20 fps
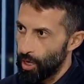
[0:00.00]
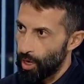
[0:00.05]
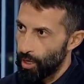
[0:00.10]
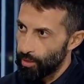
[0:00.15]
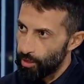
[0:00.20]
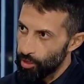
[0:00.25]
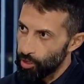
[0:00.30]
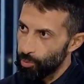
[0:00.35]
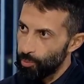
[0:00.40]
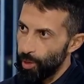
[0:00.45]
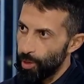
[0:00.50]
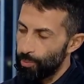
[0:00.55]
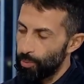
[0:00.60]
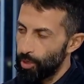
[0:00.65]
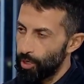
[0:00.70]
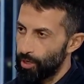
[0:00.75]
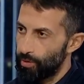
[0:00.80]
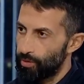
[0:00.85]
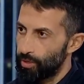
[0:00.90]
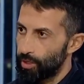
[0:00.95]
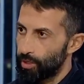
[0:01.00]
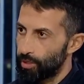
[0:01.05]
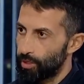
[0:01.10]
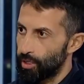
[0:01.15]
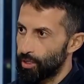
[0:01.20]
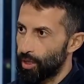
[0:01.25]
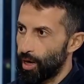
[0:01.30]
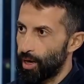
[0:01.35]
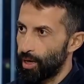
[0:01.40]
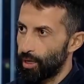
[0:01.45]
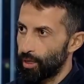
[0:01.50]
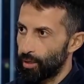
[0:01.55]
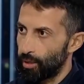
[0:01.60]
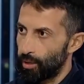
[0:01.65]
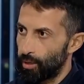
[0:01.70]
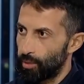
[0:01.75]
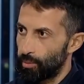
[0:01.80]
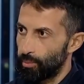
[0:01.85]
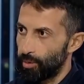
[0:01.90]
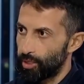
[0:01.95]
And these people live in denial,
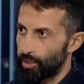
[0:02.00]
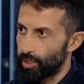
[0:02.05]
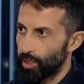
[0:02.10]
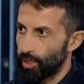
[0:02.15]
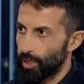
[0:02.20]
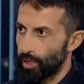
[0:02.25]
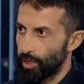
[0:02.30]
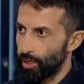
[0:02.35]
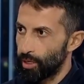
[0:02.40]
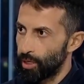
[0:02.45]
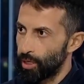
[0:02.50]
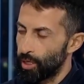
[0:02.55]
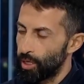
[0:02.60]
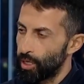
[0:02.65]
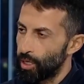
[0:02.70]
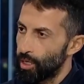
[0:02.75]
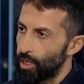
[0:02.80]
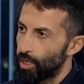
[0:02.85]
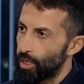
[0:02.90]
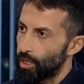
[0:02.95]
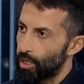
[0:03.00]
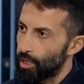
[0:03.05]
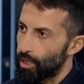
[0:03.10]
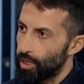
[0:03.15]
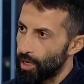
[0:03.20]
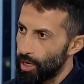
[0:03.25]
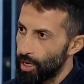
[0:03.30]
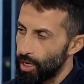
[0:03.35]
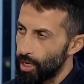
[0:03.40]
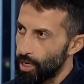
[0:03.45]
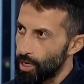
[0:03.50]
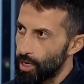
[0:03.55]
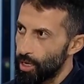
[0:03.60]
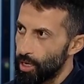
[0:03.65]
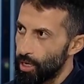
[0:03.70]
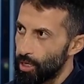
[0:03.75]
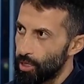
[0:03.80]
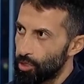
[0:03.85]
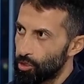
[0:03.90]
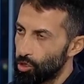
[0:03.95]
basically. They
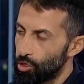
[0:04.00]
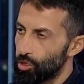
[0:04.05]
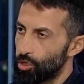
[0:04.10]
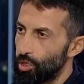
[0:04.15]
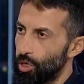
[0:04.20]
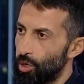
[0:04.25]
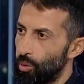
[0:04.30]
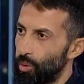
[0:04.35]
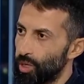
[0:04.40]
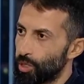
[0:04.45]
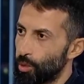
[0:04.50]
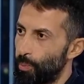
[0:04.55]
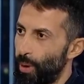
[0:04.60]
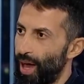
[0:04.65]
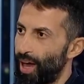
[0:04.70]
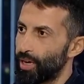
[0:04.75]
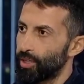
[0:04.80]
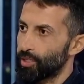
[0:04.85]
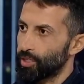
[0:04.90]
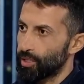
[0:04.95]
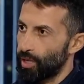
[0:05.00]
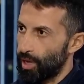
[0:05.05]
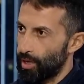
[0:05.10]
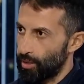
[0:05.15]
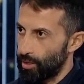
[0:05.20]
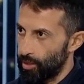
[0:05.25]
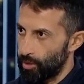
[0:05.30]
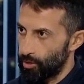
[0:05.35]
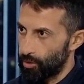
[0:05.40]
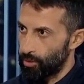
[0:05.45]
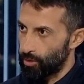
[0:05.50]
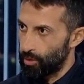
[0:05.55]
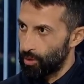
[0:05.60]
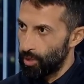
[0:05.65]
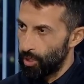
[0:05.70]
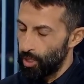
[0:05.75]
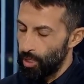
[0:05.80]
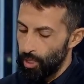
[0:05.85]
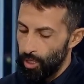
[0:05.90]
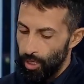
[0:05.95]
don't know what Palestine is.
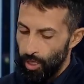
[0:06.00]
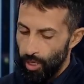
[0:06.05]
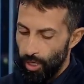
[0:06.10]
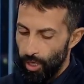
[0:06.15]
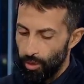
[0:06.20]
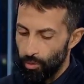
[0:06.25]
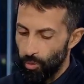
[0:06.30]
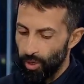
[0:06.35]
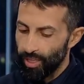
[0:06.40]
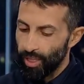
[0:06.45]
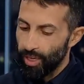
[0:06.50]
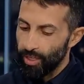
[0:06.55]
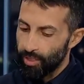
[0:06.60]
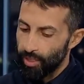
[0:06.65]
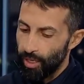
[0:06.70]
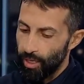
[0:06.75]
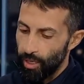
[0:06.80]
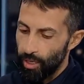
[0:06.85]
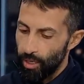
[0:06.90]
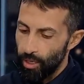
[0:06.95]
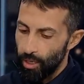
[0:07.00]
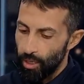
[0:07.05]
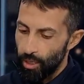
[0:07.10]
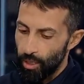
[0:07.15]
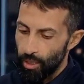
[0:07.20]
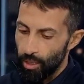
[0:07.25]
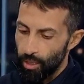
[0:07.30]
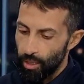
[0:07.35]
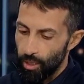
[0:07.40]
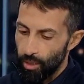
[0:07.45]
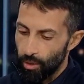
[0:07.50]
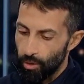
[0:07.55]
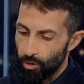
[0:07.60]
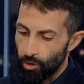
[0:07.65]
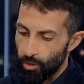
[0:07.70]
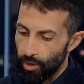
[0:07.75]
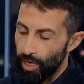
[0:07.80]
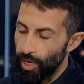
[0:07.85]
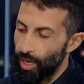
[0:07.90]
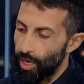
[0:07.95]
And what I say, you know,
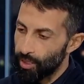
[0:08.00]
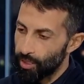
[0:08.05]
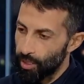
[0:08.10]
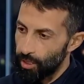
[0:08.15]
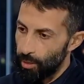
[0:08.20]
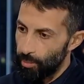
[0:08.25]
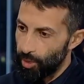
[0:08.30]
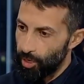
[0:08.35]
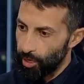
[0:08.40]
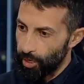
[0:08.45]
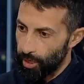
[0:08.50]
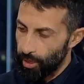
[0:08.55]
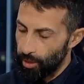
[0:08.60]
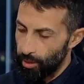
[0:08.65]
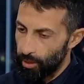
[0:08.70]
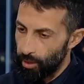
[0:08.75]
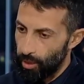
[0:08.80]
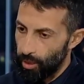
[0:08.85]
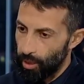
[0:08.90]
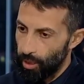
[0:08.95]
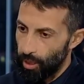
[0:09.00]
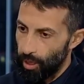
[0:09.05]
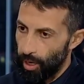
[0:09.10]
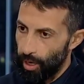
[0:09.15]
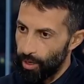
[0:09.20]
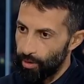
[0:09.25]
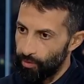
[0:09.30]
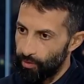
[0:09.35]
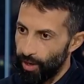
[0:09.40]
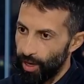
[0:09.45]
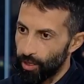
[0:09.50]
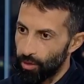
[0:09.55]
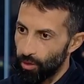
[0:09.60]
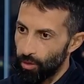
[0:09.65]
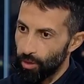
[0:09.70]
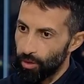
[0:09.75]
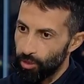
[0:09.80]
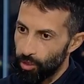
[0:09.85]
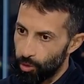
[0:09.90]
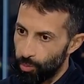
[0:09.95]
today as an American, I invite
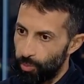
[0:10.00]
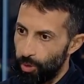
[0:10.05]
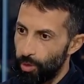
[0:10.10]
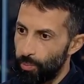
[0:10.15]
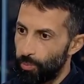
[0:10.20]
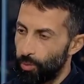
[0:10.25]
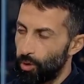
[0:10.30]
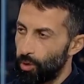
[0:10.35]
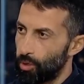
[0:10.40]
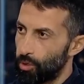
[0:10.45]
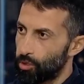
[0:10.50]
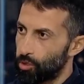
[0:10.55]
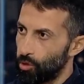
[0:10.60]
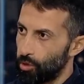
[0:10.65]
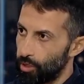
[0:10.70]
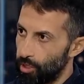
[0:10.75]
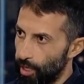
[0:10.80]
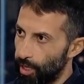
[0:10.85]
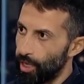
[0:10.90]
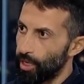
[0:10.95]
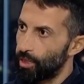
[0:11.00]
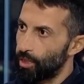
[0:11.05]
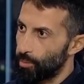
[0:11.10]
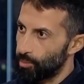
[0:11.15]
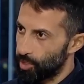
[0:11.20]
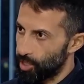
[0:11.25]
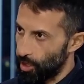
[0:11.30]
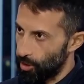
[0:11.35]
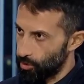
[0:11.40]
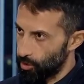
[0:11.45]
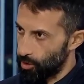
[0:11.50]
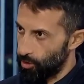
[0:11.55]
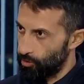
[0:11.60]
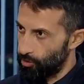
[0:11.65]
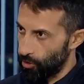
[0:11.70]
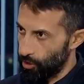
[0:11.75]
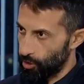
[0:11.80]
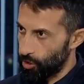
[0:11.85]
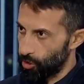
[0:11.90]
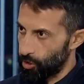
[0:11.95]
all these people to educate themselves
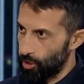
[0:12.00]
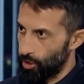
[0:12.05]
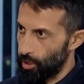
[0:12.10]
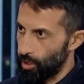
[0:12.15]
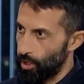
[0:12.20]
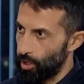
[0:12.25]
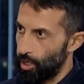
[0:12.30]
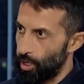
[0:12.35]
first.